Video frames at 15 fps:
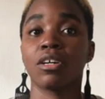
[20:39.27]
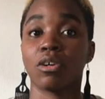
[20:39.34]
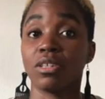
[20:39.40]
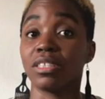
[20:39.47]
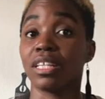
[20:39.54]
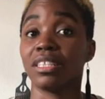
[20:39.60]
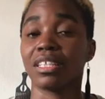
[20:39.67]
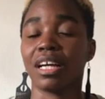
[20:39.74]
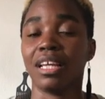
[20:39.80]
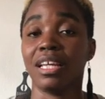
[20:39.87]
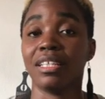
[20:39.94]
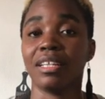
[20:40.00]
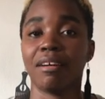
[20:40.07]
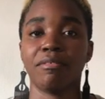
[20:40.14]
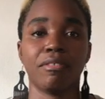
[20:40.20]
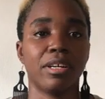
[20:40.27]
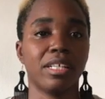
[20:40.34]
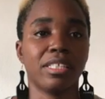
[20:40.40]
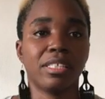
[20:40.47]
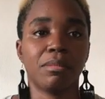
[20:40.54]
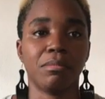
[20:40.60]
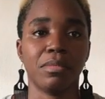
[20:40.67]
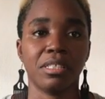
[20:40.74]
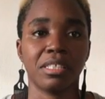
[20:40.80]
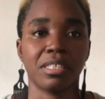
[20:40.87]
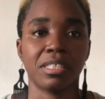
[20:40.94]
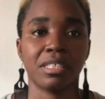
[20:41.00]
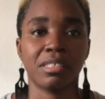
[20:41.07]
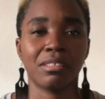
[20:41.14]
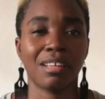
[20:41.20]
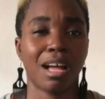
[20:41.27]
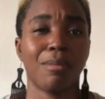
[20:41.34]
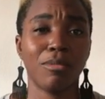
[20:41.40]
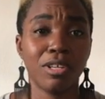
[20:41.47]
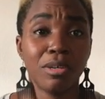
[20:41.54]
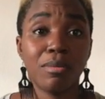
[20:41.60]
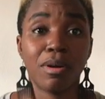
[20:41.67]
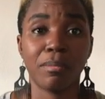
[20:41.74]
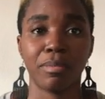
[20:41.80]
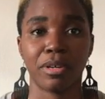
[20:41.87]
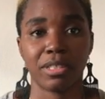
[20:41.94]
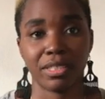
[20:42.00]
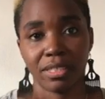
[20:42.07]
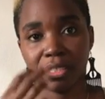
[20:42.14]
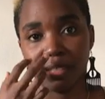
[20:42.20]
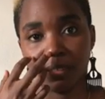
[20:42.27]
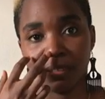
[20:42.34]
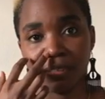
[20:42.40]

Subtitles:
content calendar for SMEs. I'm only one person.